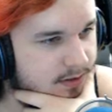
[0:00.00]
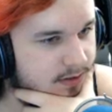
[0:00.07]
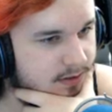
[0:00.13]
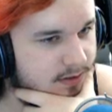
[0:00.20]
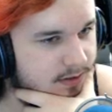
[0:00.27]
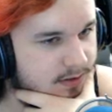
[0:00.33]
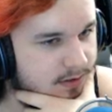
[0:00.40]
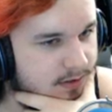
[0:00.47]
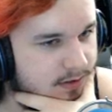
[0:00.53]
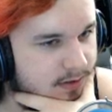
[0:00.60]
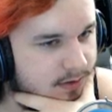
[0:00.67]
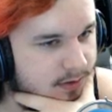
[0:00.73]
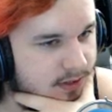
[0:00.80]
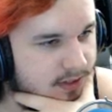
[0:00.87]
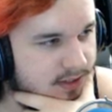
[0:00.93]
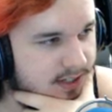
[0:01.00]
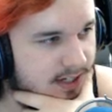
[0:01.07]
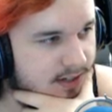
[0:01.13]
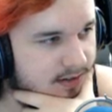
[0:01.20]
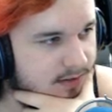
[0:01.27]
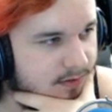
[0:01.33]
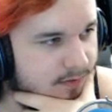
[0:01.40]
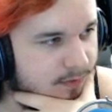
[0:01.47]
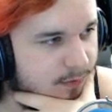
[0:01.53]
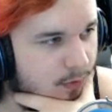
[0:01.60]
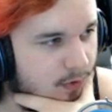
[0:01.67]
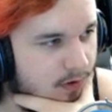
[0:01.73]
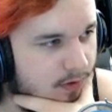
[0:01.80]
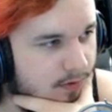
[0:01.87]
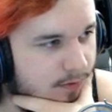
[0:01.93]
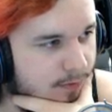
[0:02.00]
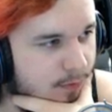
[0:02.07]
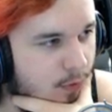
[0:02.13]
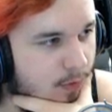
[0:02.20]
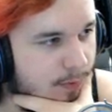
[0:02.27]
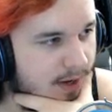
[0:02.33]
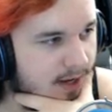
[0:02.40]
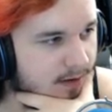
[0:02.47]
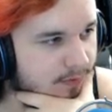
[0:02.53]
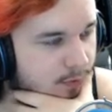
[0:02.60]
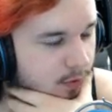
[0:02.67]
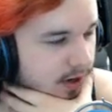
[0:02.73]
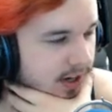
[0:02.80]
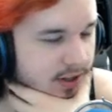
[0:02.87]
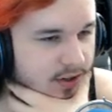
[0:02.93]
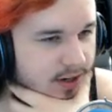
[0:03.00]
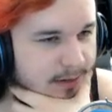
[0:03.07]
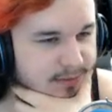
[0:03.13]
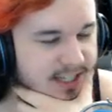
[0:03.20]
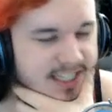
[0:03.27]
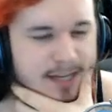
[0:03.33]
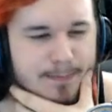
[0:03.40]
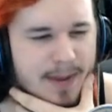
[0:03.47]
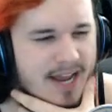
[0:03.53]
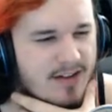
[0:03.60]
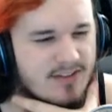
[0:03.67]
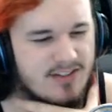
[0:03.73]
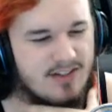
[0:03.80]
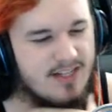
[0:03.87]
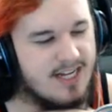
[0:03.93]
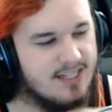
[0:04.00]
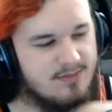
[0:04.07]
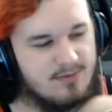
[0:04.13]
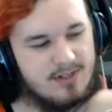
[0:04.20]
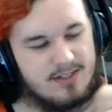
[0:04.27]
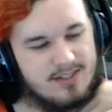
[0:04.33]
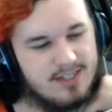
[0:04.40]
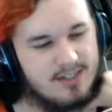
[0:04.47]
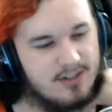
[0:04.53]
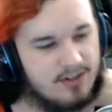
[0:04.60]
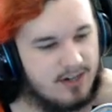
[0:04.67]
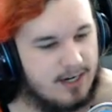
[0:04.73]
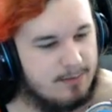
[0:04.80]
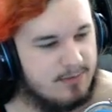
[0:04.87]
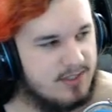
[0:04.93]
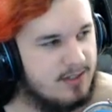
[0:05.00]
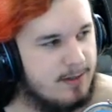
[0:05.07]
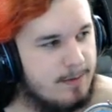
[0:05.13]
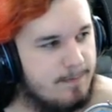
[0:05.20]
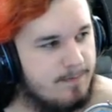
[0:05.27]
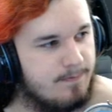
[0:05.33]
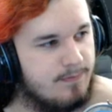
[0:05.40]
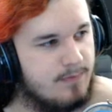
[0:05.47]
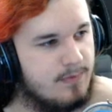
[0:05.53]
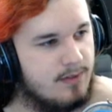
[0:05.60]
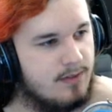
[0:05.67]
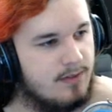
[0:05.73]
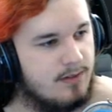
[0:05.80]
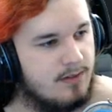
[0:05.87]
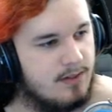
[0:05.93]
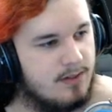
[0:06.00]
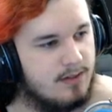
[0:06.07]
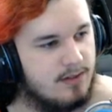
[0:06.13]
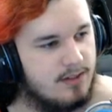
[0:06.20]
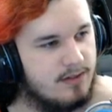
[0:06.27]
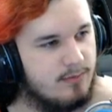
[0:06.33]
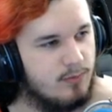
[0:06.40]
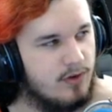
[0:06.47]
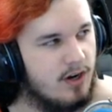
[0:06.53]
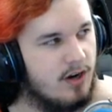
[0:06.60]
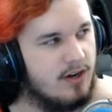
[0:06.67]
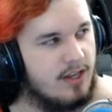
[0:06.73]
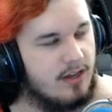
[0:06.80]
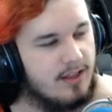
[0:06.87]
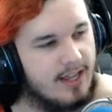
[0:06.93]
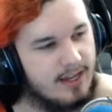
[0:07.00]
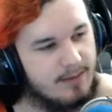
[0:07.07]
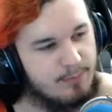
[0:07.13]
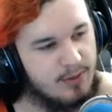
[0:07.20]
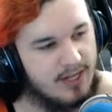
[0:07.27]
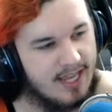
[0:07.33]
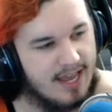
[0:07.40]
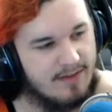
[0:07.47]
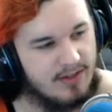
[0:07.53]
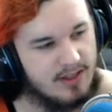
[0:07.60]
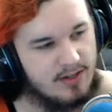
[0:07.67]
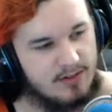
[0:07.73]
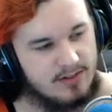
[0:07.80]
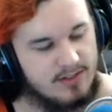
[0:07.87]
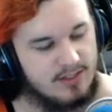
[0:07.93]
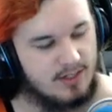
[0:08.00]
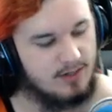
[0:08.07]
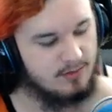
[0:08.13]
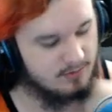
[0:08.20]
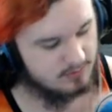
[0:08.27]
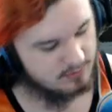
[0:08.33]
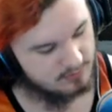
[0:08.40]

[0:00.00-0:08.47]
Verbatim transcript: Uh, we're gonna take four, four pa four kilograms. I said pounds in the last one. It's kilograms. We're already like pretty heavy though, so.